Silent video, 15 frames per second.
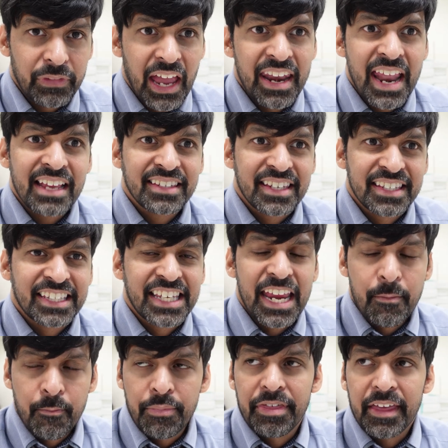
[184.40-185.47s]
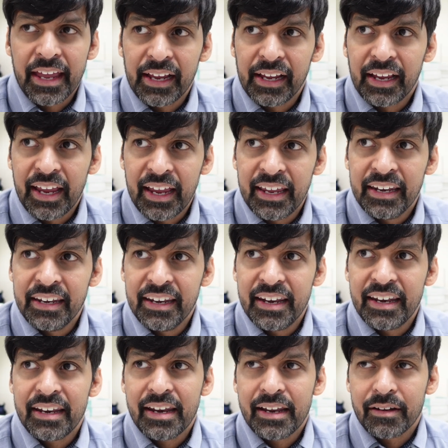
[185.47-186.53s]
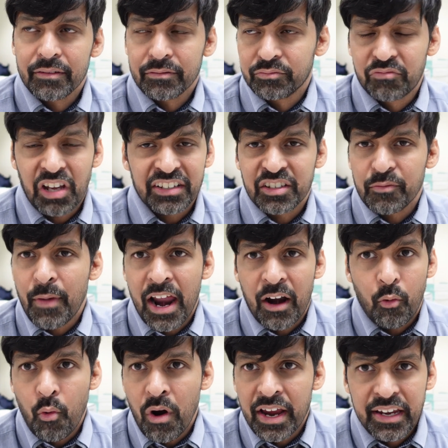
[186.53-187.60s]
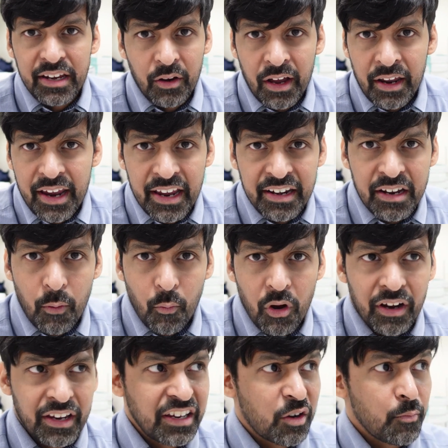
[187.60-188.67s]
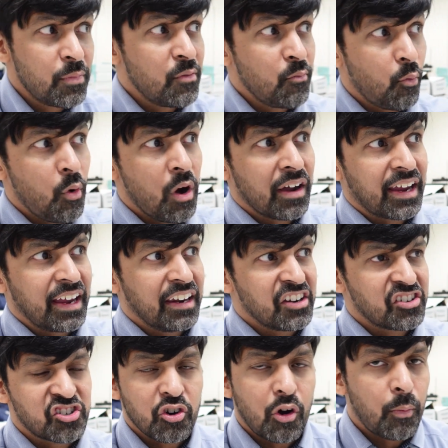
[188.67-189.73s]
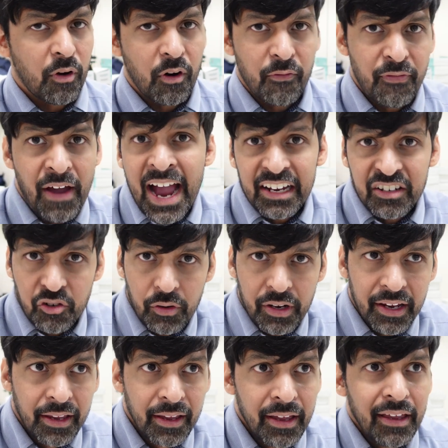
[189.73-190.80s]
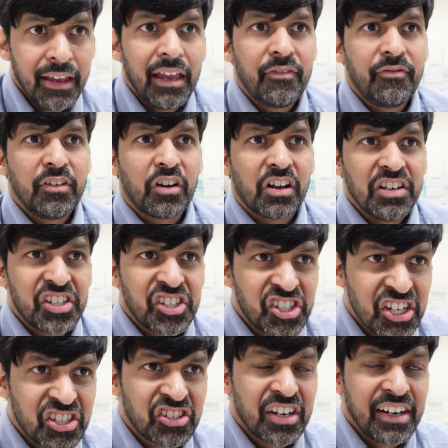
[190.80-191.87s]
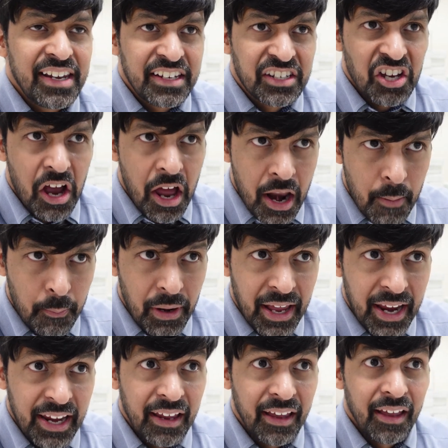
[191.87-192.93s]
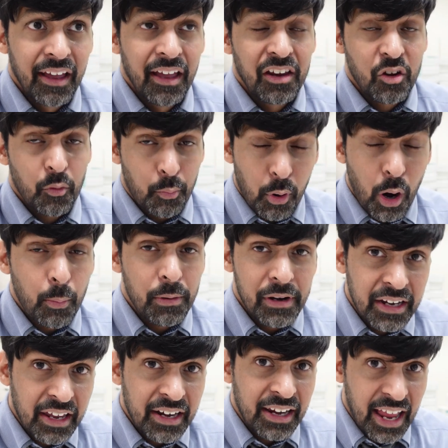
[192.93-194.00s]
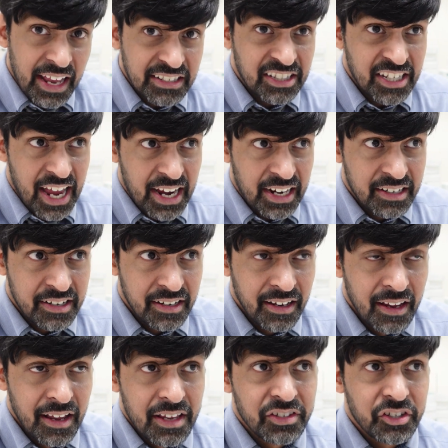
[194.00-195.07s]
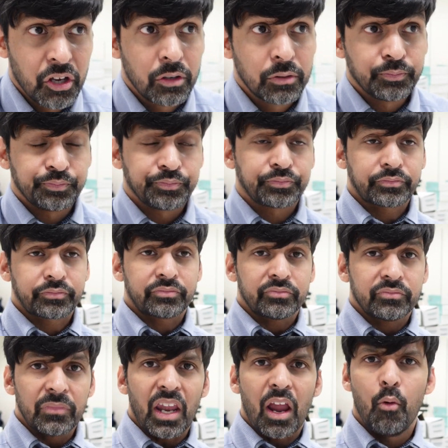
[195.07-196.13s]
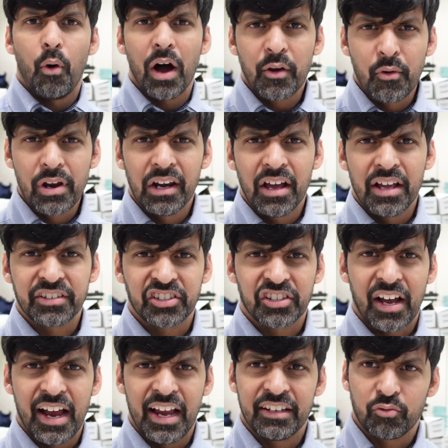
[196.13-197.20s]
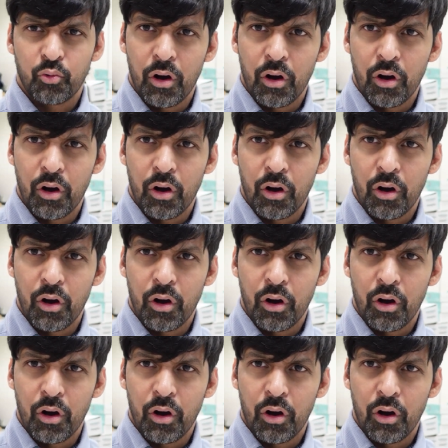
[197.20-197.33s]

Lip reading: And that's the same thing doesn't matter where you end up working. You could be working in a shop or a factory. If you consistently turn up late, you're probably going to get sacked. So why do we learn science?